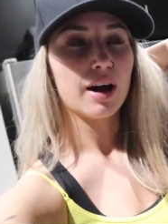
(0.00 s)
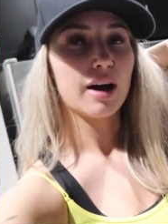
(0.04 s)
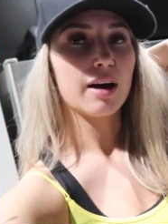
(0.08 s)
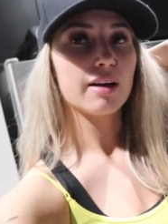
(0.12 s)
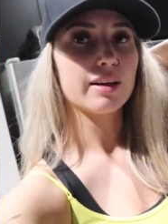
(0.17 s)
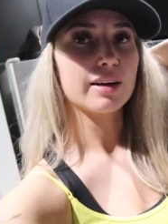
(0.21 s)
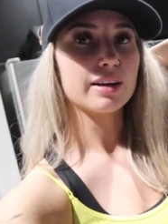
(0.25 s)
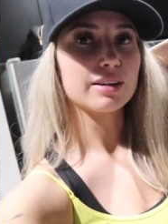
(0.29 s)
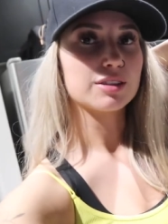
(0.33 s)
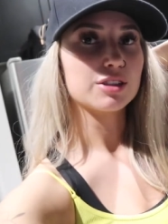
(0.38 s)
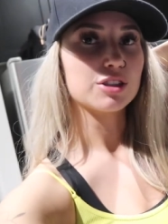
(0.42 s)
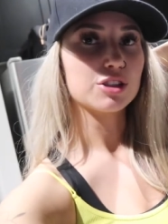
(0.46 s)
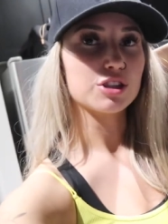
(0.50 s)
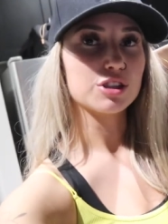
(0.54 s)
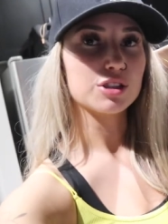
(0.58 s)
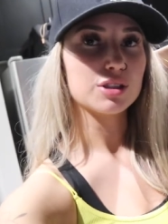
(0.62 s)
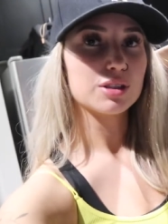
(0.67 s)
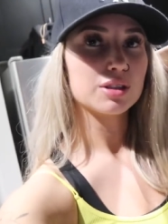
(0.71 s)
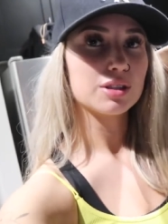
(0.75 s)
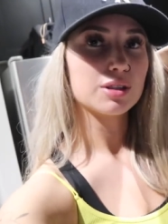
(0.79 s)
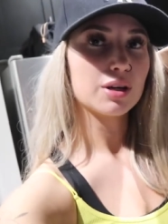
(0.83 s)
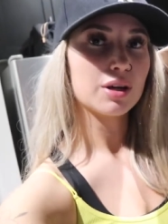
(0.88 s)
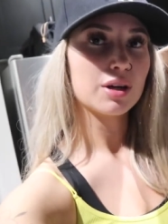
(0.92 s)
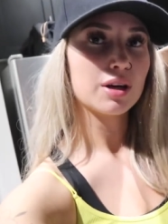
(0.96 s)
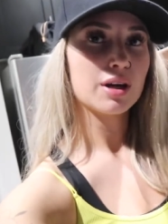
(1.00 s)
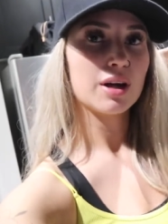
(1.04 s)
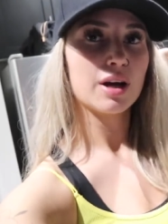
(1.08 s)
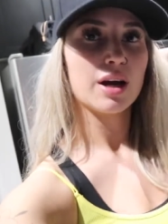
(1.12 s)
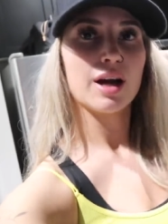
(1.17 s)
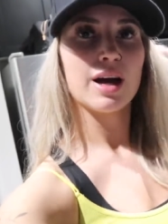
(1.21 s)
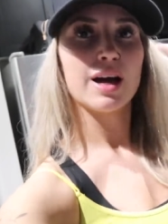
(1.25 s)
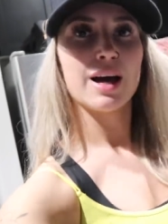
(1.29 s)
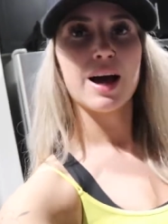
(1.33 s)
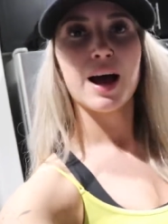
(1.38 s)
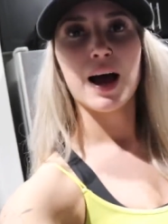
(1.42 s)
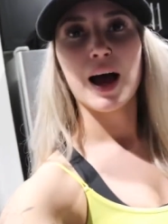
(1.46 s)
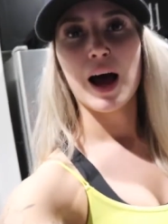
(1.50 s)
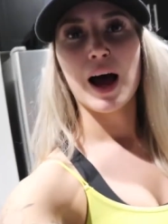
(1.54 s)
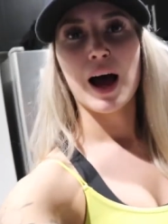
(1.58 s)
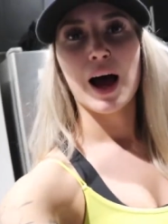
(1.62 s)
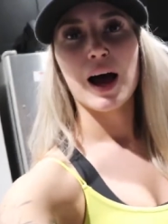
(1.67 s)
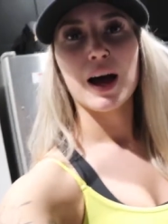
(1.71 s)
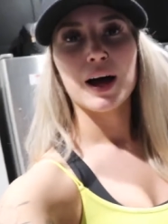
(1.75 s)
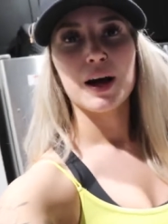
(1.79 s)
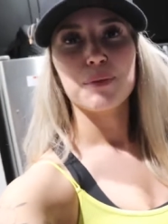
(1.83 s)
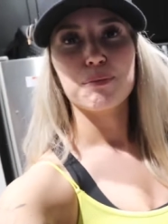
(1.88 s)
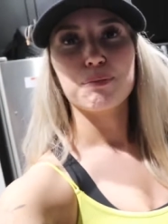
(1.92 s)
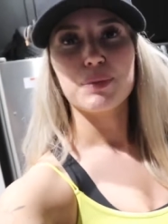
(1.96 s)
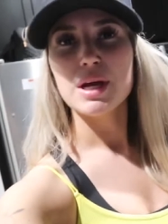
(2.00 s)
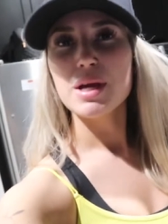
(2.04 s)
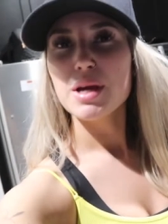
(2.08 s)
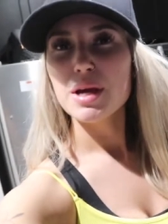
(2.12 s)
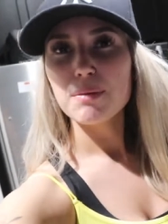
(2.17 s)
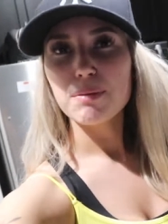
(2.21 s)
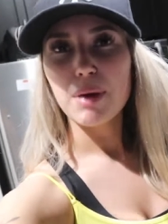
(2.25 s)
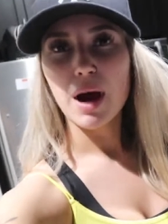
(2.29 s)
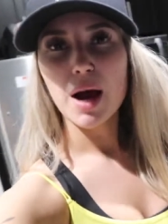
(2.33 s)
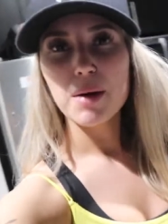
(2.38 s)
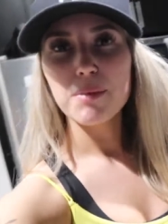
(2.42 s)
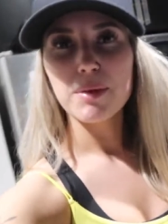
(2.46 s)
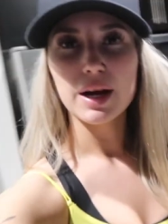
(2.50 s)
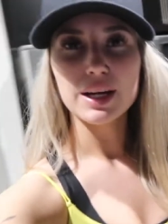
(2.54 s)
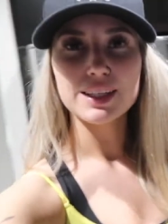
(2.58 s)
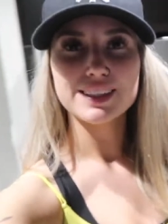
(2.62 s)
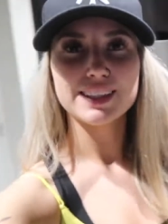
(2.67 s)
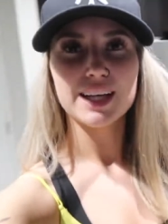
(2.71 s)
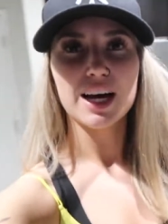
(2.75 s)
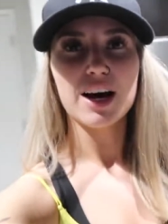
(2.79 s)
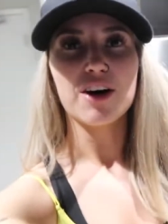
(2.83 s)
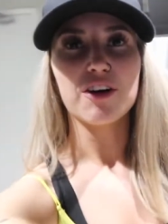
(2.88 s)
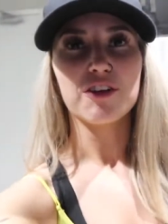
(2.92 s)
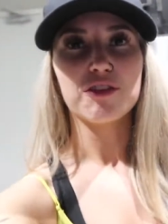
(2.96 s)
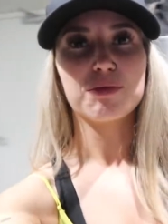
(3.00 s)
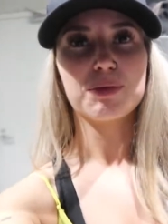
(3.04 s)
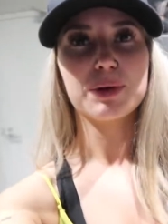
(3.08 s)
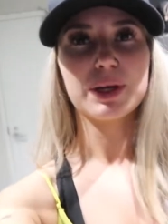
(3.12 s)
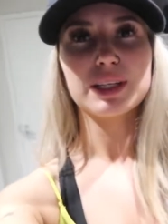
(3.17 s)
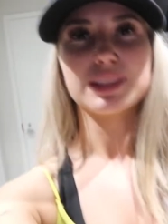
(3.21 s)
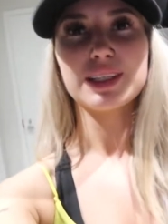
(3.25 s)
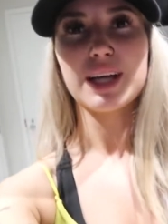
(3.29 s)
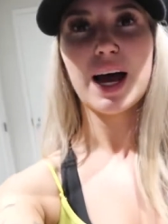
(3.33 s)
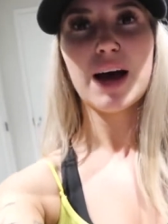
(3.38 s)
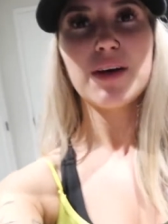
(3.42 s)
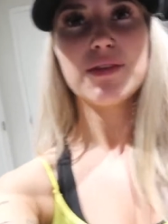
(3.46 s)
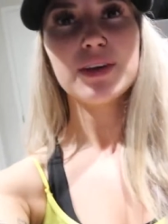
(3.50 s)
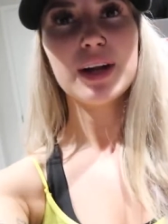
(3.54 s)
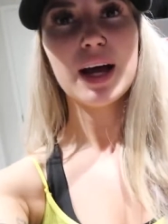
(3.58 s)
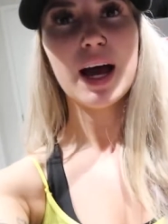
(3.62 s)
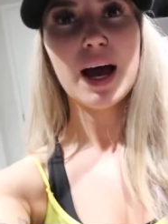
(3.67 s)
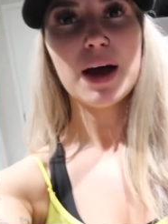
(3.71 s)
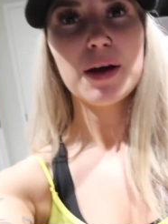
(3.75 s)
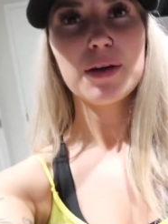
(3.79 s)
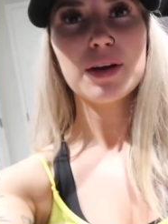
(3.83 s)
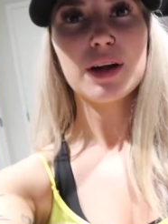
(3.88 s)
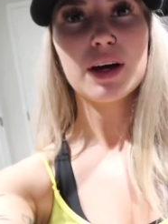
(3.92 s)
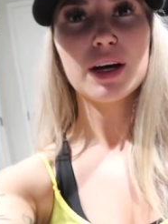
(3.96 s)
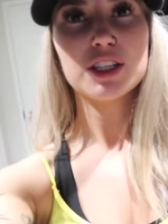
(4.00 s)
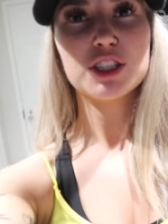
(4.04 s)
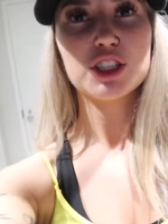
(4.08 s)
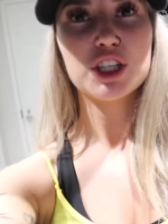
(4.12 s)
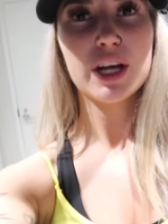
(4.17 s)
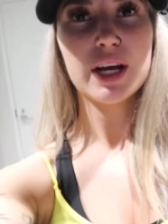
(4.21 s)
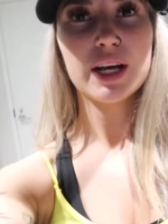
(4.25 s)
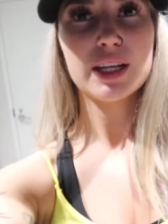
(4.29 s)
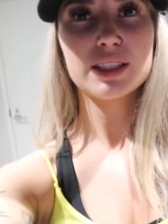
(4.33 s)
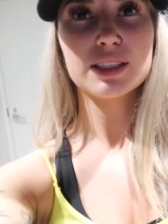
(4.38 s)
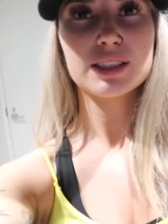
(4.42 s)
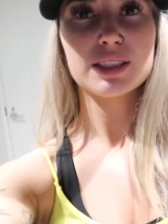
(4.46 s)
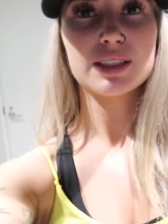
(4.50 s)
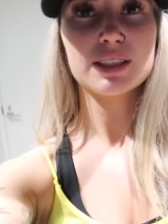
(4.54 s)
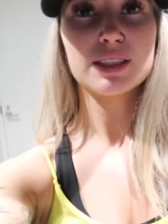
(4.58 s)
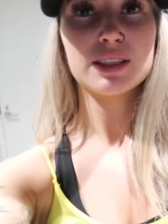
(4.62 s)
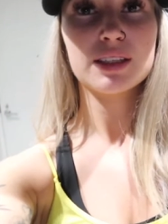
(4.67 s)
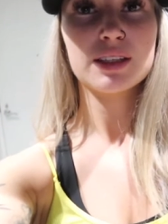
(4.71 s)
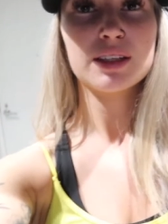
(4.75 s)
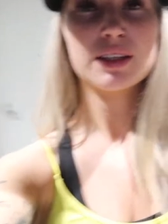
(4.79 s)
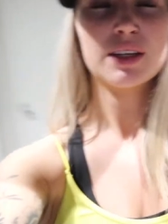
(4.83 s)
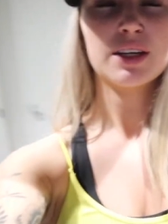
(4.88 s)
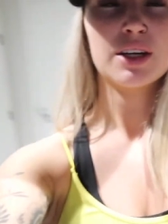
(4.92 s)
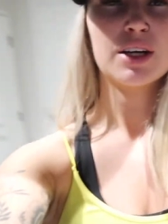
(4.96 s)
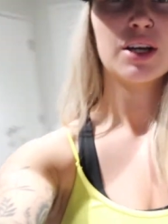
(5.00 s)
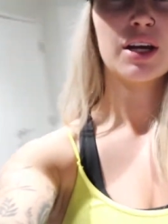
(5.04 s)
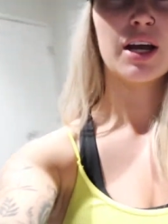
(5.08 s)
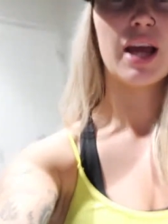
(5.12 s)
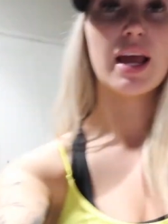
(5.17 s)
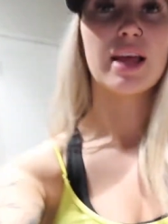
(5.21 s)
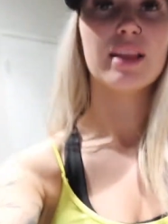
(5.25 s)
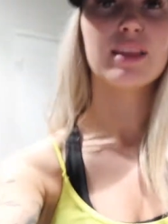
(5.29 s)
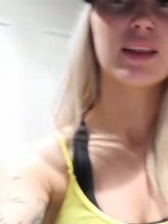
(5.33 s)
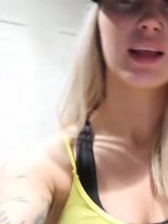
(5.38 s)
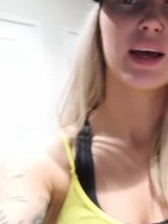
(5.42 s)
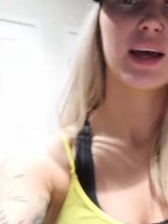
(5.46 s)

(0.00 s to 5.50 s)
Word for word: I like to just be by myself because I haven't had a chance in